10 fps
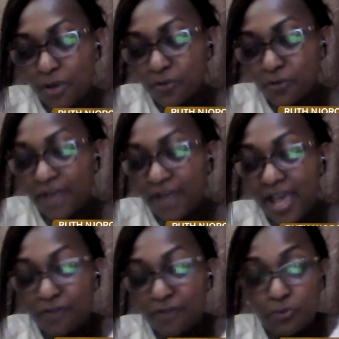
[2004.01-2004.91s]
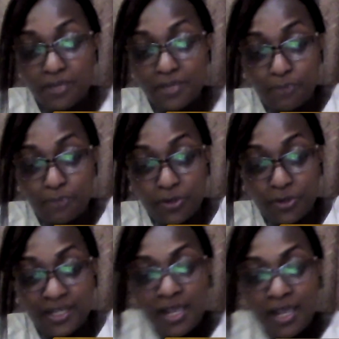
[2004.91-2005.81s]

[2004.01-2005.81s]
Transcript: bound of I have to be employed,